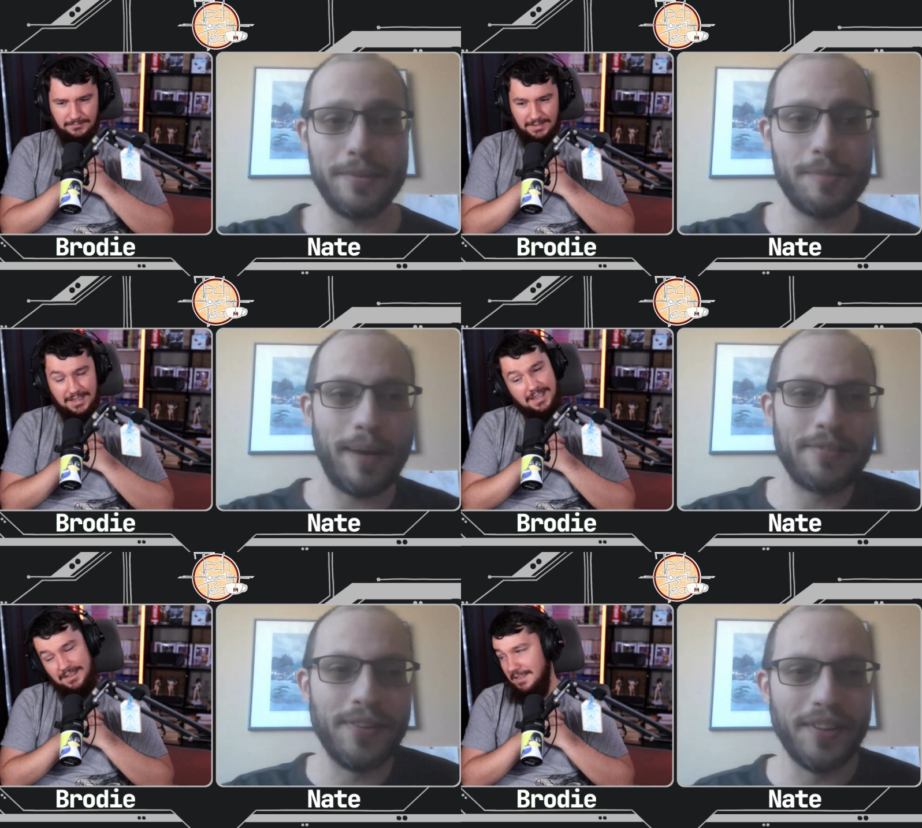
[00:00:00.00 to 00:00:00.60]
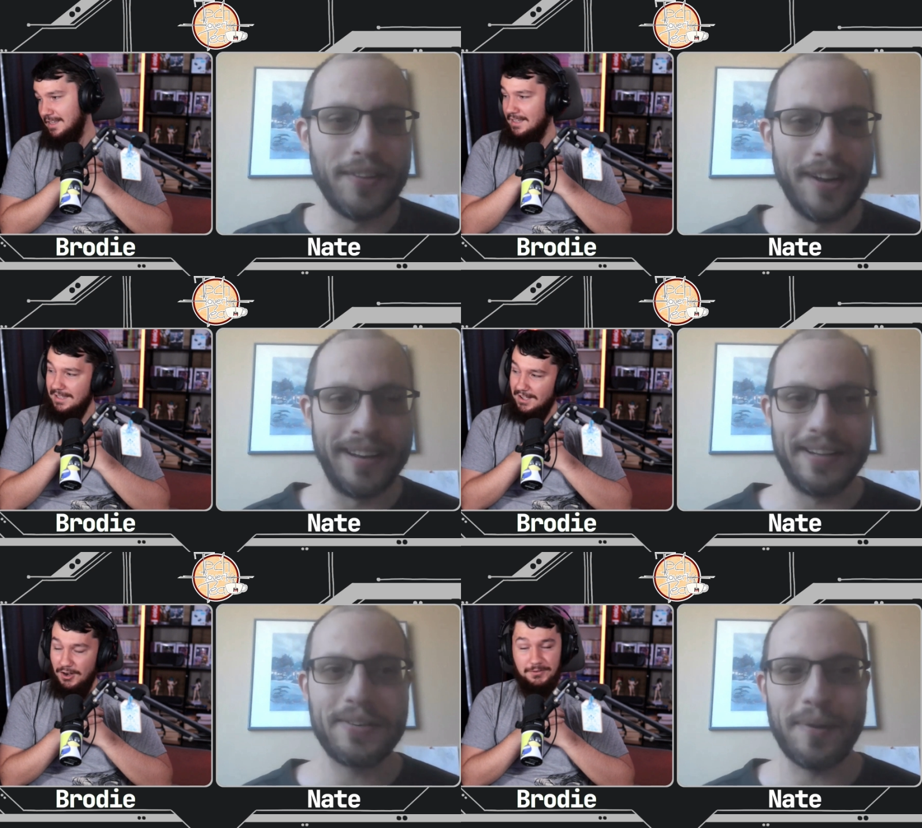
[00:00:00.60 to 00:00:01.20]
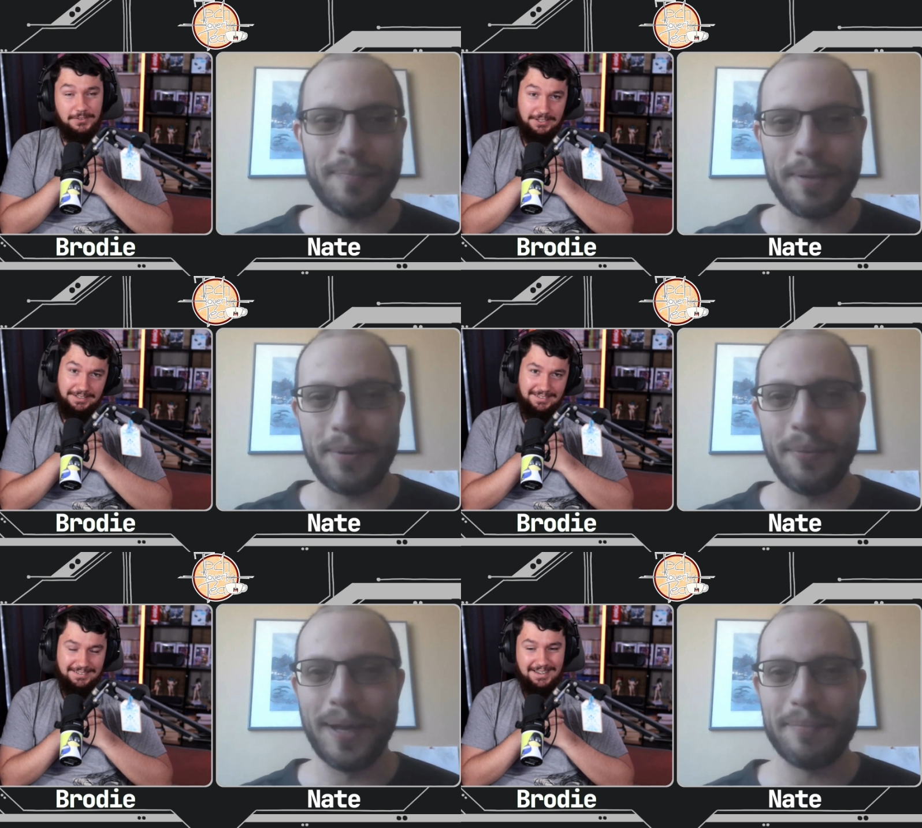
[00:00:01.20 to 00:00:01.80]
Speaker 1: and respectful, and they're not Hopefully. interrupting me.
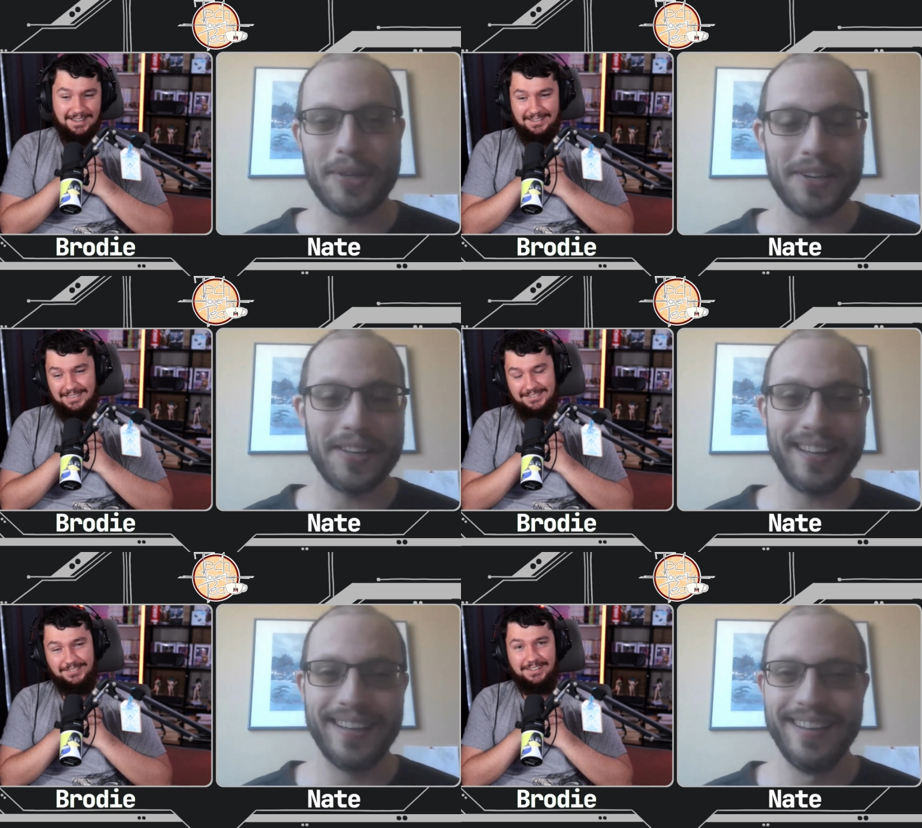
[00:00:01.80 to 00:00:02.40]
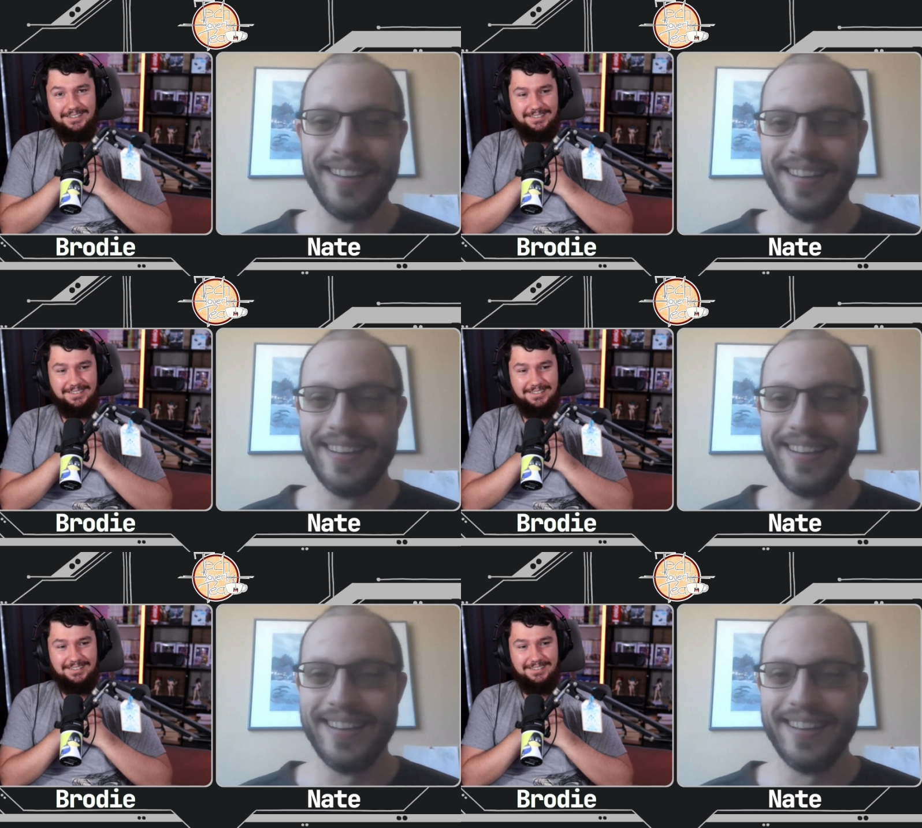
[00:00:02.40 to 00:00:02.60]
Yeah, that's talking. fair.